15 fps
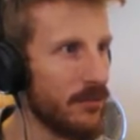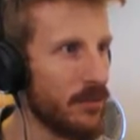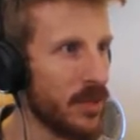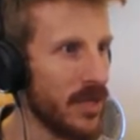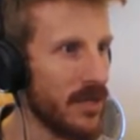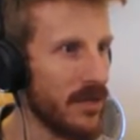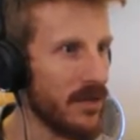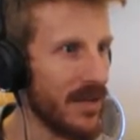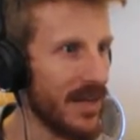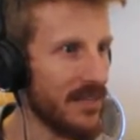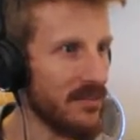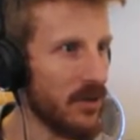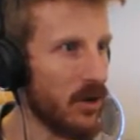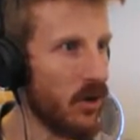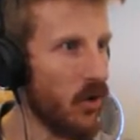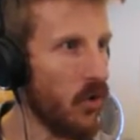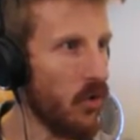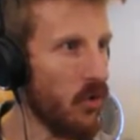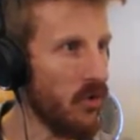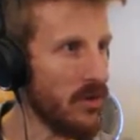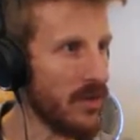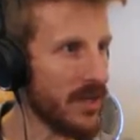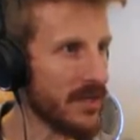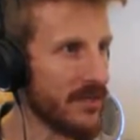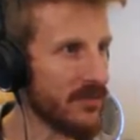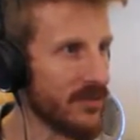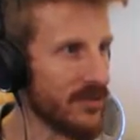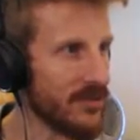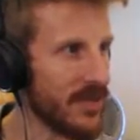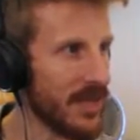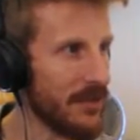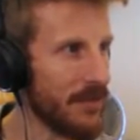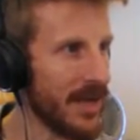But as a whole, like if you stand